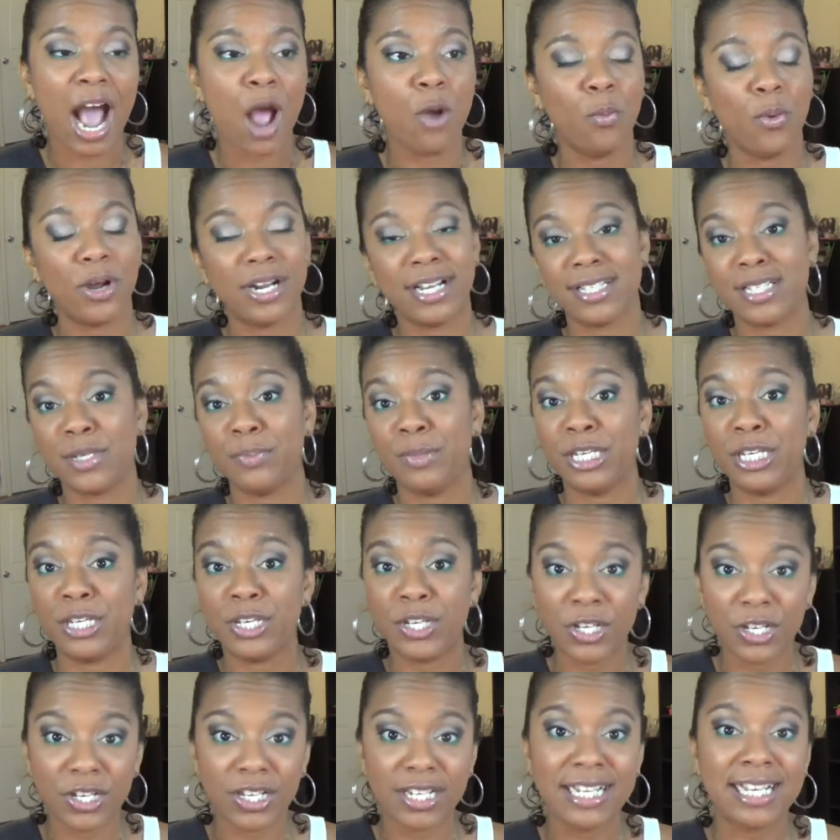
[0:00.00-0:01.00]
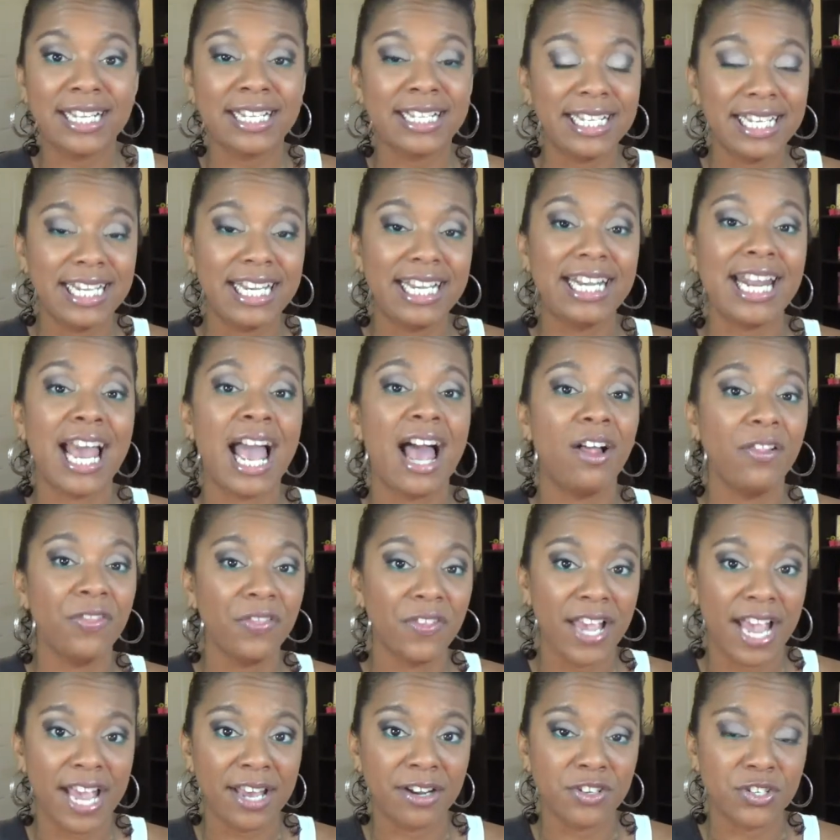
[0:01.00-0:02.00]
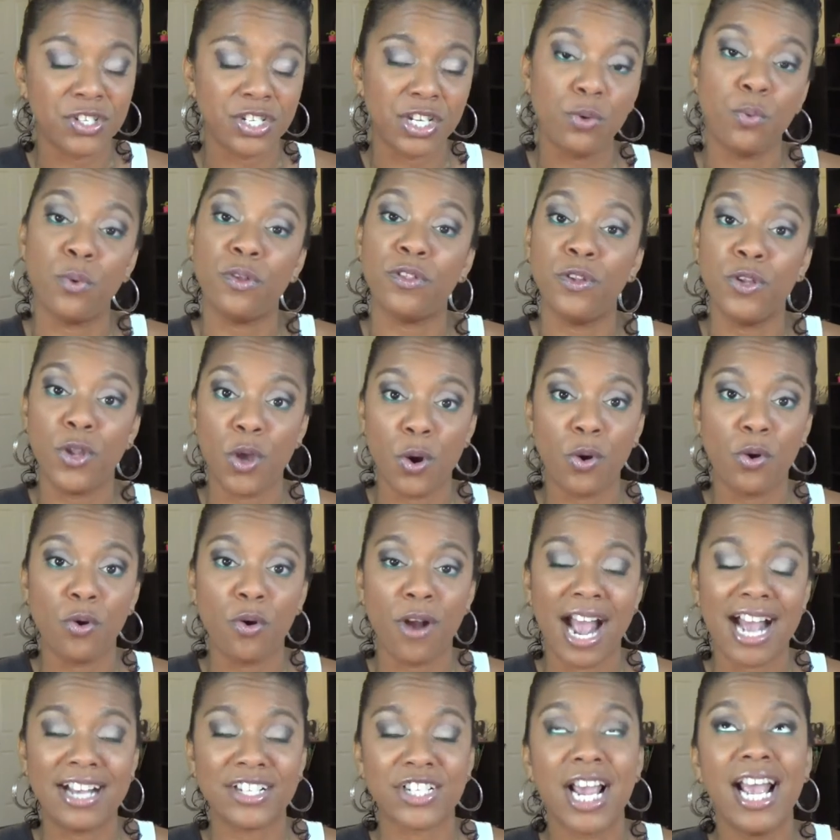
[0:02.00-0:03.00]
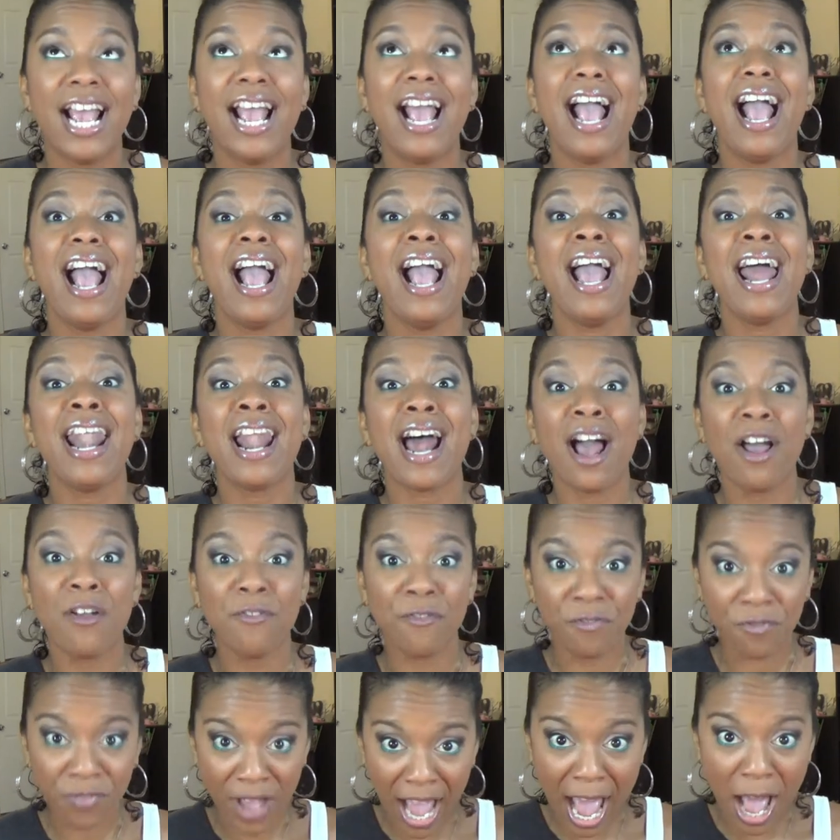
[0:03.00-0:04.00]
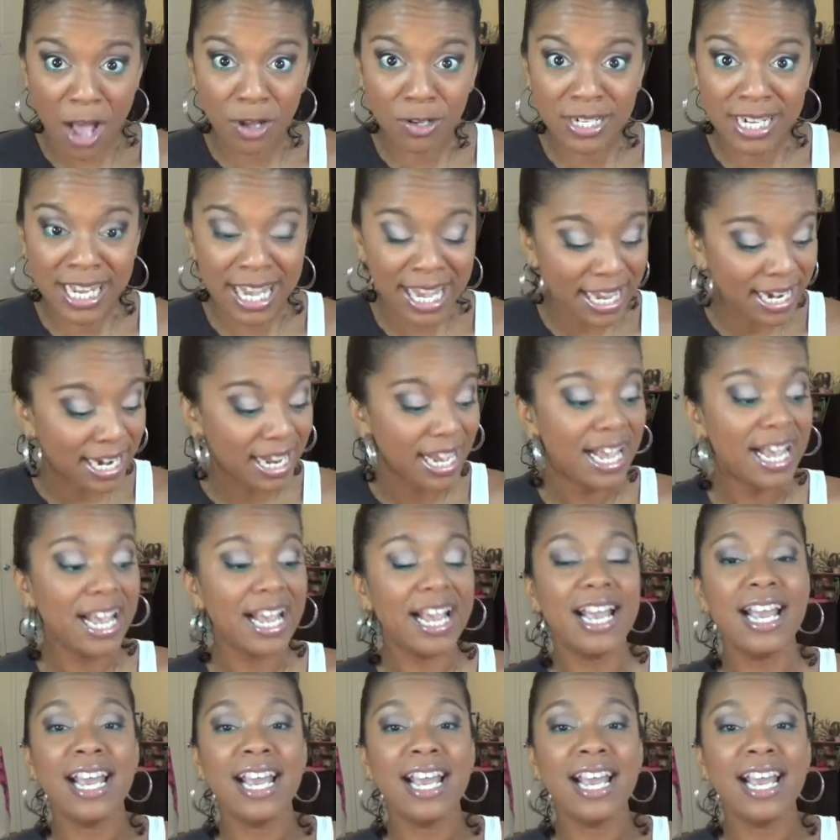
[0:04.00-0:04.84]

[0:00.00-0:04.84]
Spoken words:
I want it to be good, clean, healthy energy with no crash, and I found it.